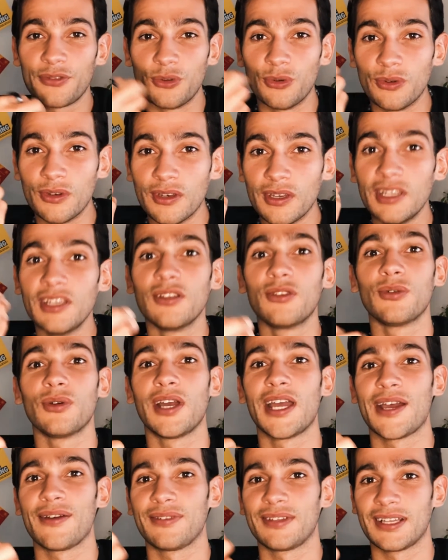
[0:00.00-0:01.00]
You need to
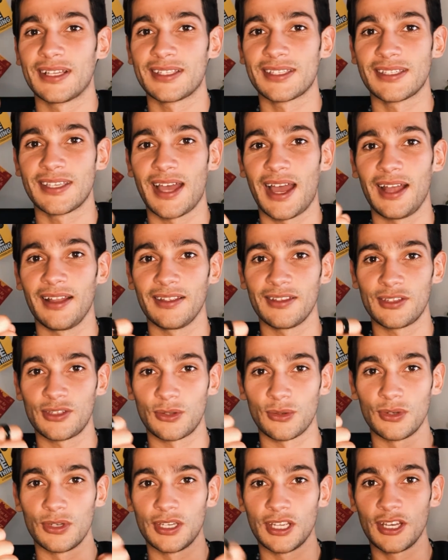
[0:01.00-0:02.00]
have that silence.
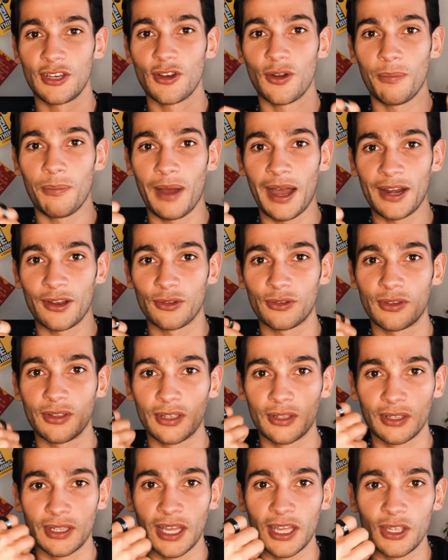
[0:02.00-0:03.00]
You need your body to
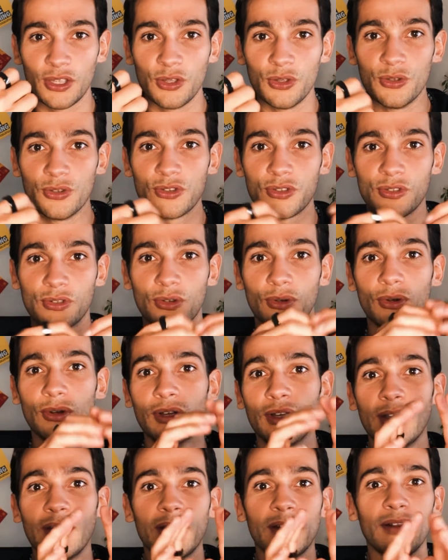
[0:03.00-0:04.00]
get used to
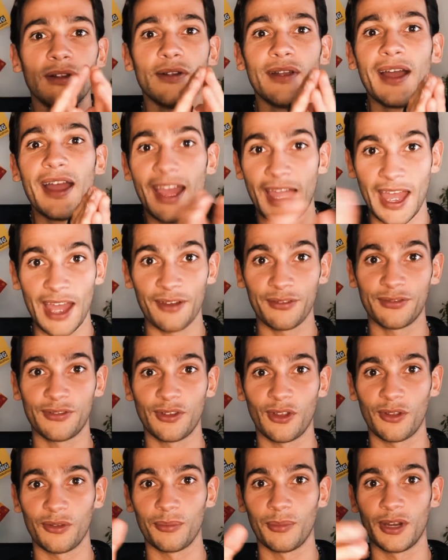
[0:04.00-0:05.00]
have
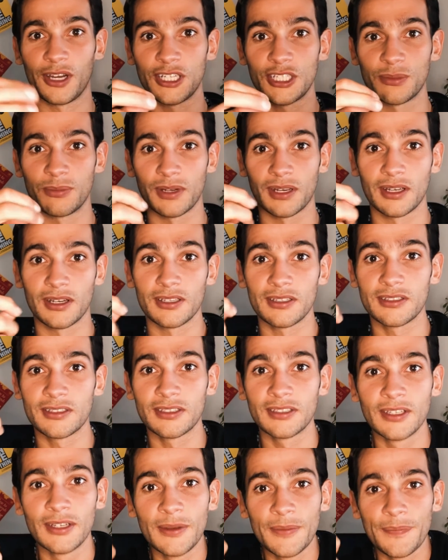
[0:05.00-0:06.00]
not much, because